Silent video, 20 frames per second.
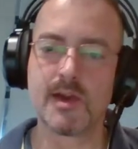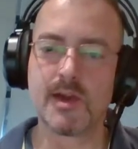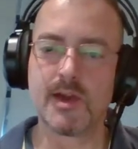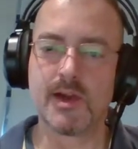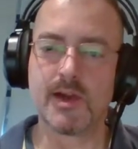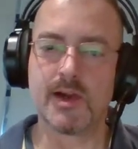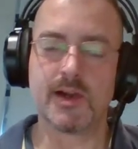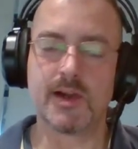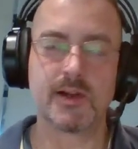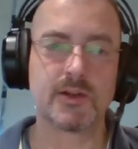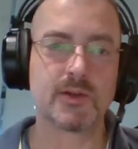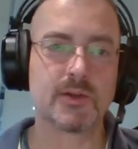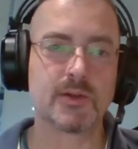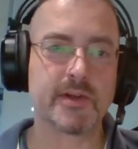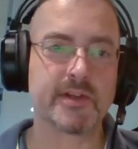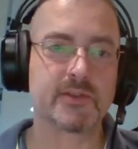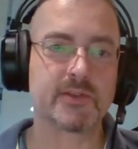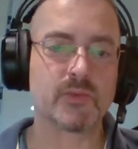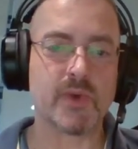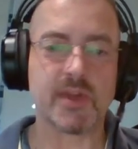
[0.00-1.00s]
Hello
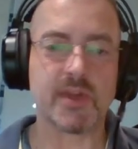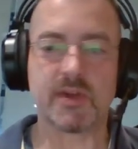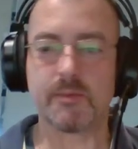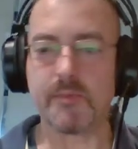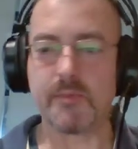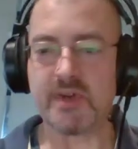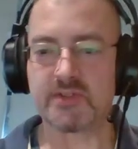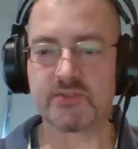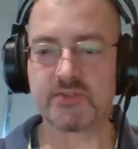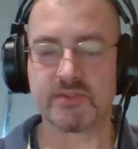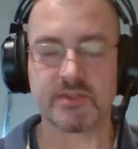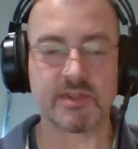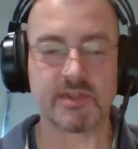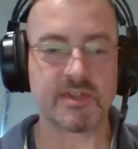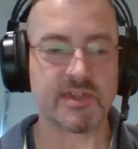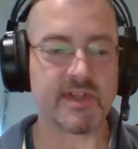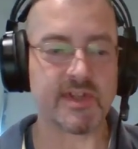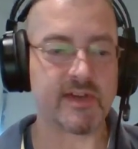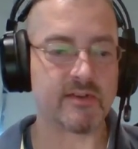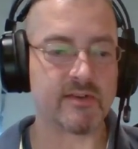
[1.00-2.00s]
and welcome back to
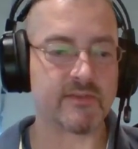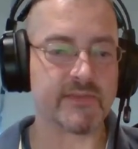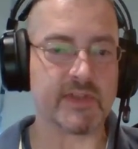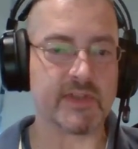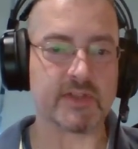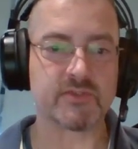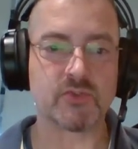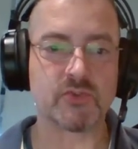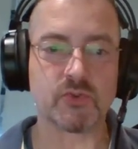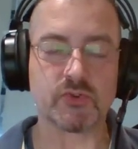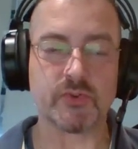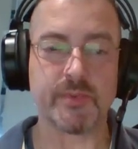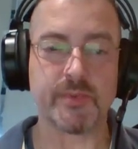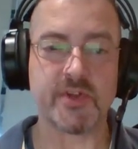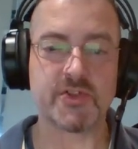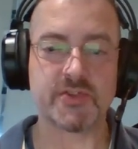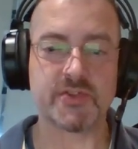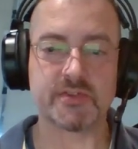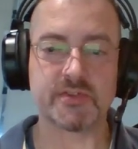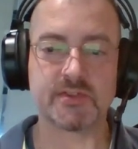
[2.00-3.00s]
another day of Nextdoor
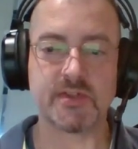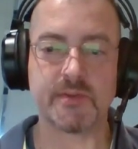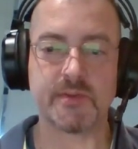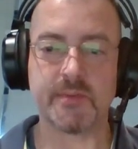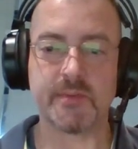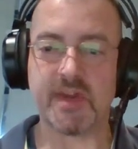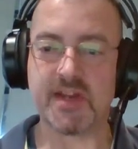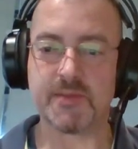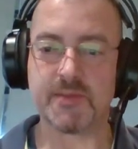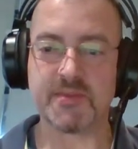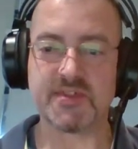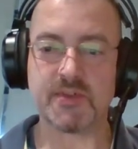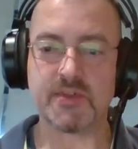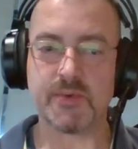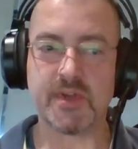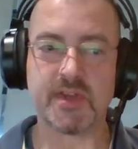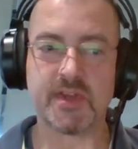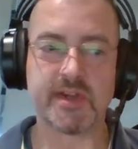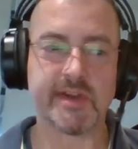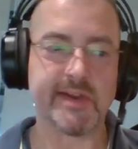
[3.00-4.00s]
Automation. My name is
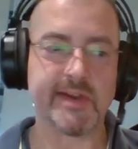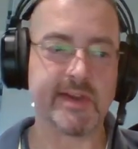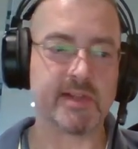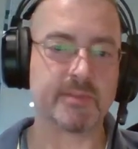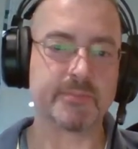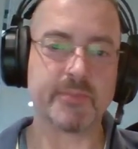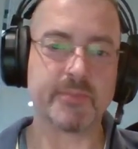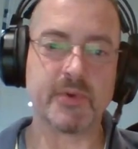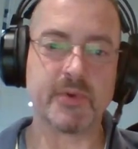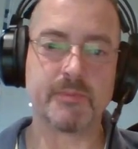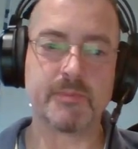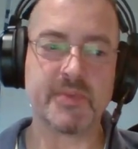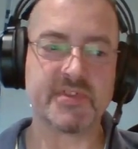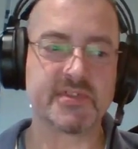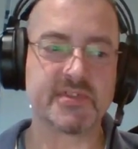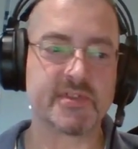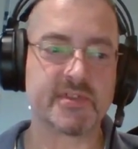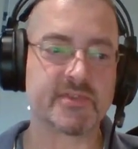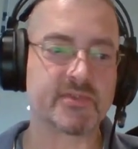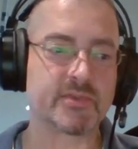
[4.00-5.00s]
Eric. I help
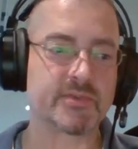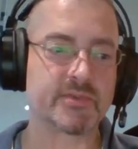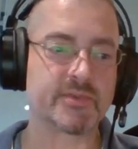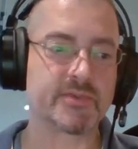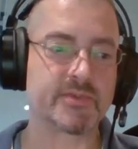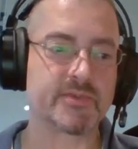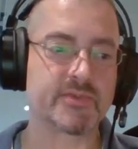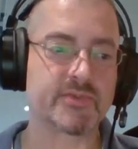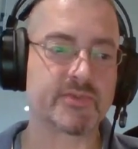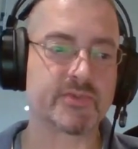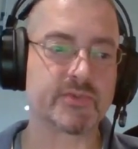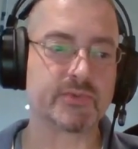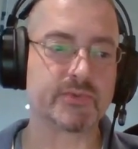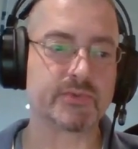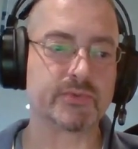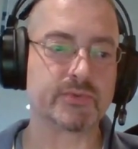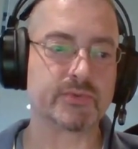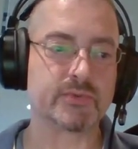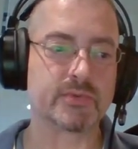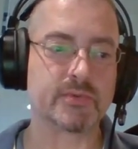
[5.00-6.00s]
business owners
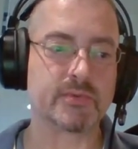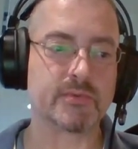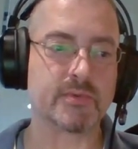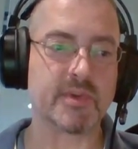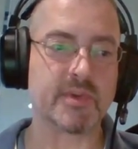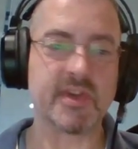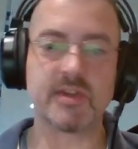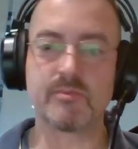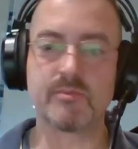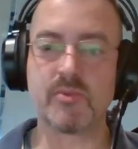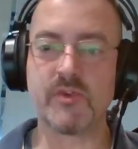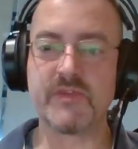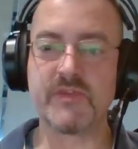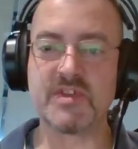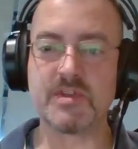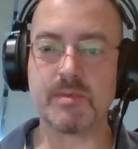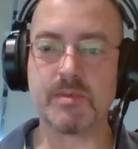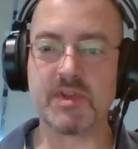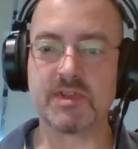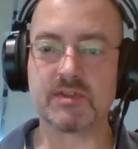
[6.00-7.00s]
to get more
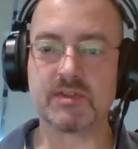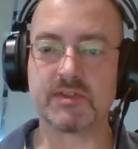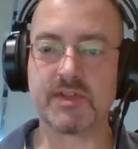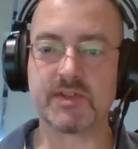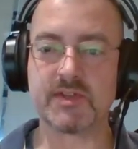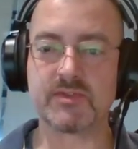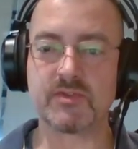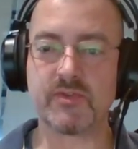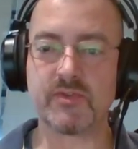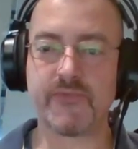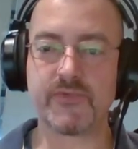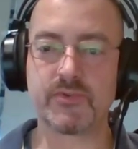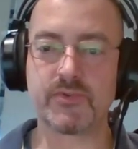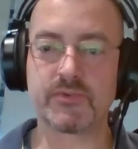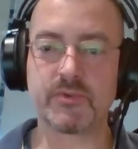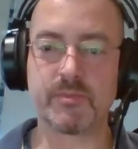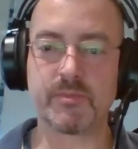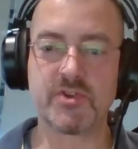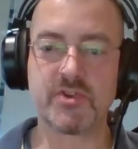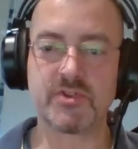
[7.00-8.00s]
visibility on Nextdoor through
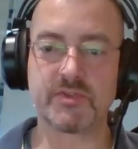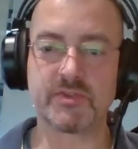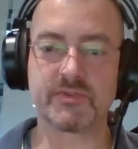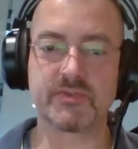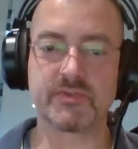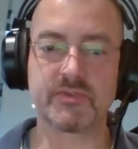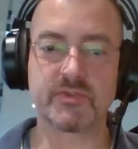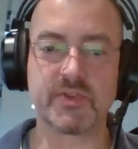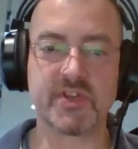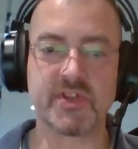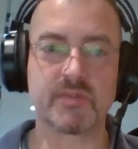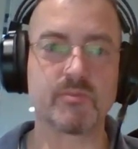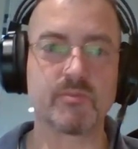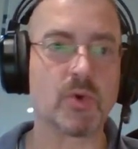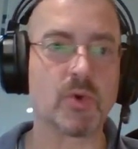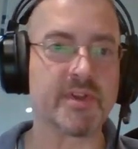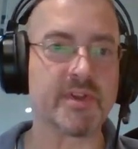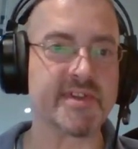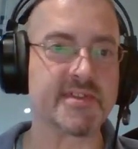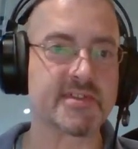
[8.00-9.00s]
automation to get
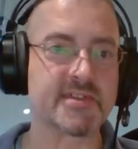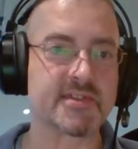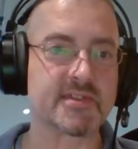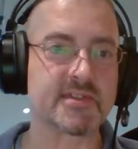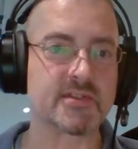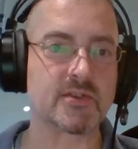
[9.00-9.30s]
more leads.